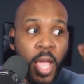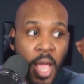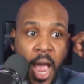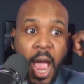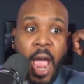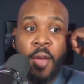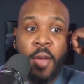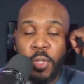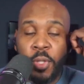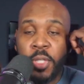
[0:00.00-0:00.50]

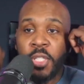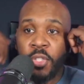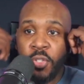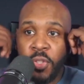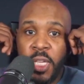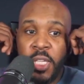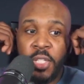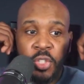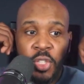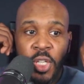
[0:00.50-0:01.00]
I really
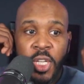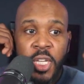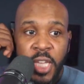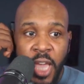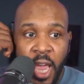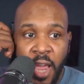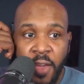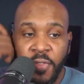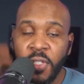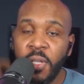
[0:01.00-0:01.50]
think she
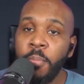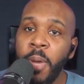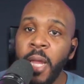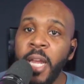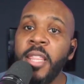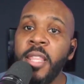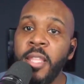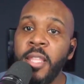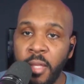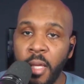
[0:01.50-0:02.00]
gave somebody
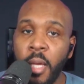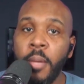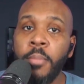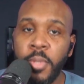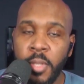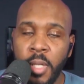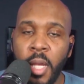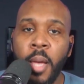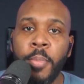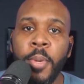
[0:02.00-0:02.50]
the thumbs
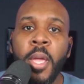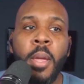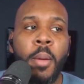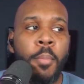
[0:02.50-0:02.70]
up